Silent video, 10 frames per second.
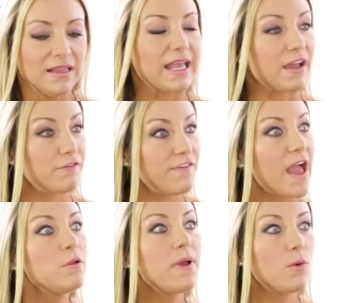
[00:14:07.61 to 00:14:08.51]
like I
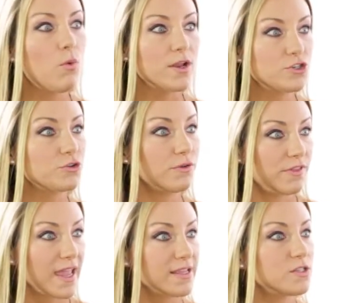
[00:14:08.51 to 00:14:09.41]
found my one true
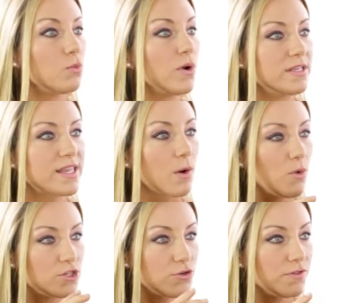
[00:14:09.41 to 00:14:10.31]
thing. So what is that
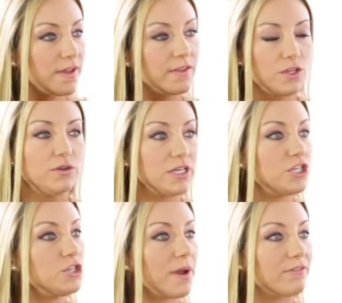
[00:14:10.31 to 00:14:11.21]
one true thing that you need
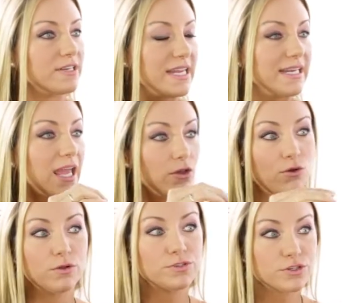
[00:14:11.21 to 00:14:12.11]
to do every day to get you
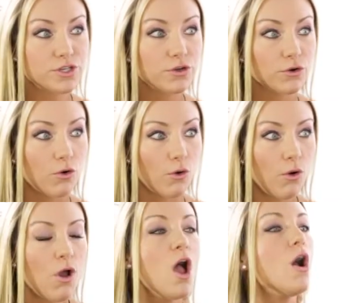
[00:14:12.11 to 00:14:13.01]
closer to your goal?
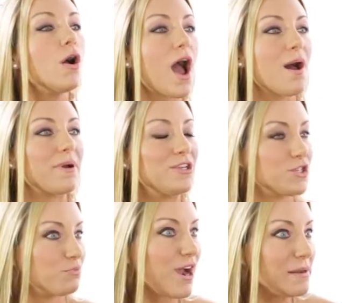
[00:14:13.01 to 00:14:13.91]
Yes. Um, I used
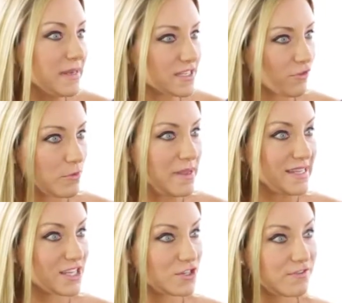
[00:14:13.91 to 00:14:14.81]
to pride myself in being
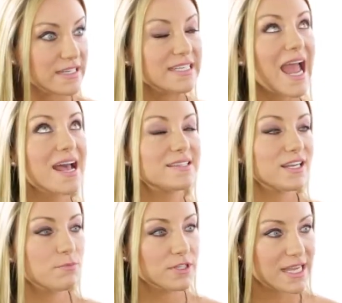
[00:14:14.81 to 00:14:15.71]
such a
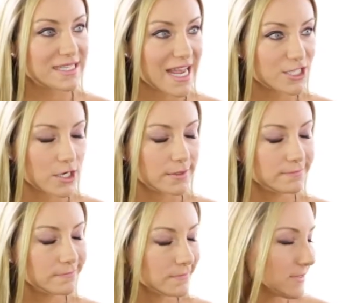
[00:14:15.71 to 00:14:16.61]
fantastic multitasker.
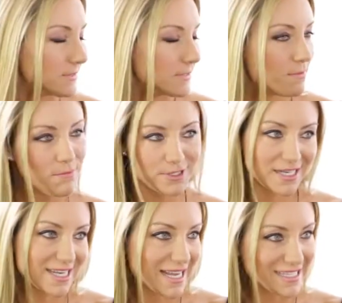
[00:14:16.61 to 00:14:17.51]
Mm -hmm
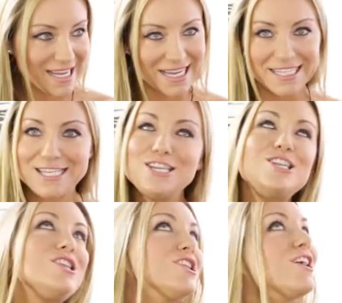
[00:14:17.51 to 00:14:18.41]
multitasking is
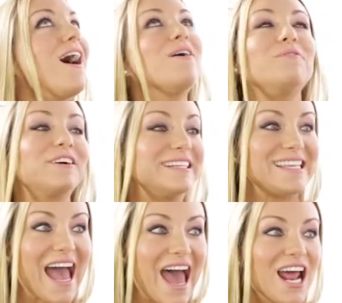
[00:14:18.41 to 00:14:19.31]
not where it's
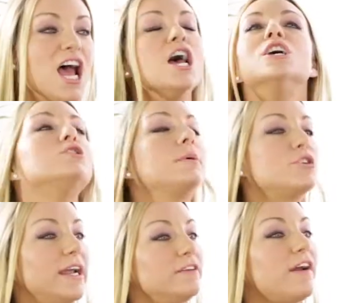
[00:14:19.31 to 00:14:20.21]
right. at. So I'm
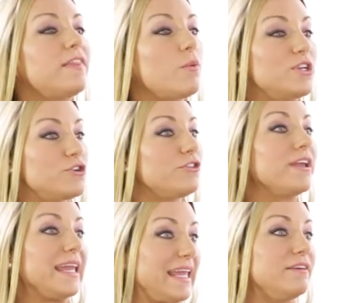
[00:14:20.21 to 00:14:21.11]
trying to find that one true
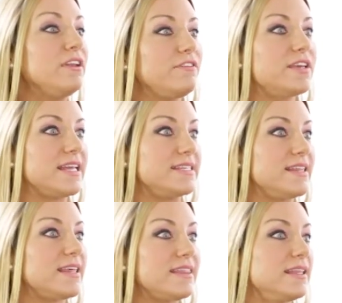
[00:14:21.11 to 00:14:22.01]
thing, even if it
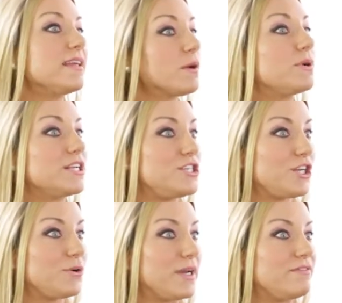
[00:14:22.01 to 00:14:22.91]
isn't the thing that I want to
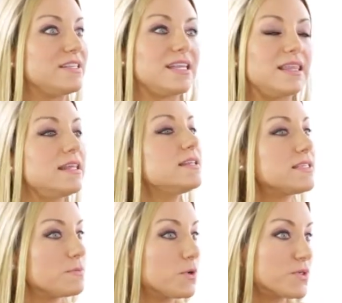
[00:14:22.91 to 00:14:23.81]
do. If it's okay. the thing
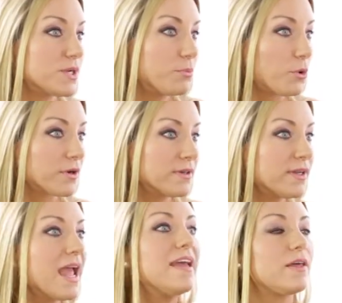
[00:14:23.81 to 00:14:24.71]
that's the most
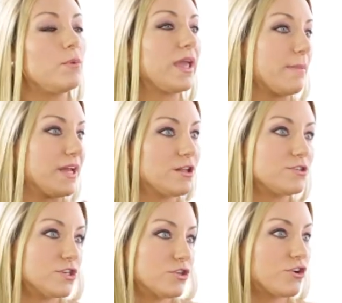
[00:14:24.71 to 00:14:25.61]
important, right. that will get me
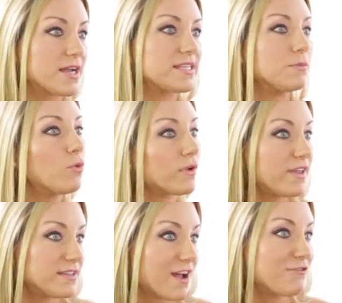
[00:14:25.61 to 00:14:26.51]
closer to crossing more
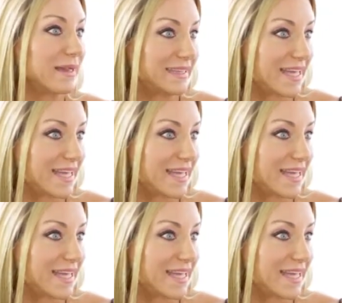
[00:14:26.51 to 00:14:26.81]
things off my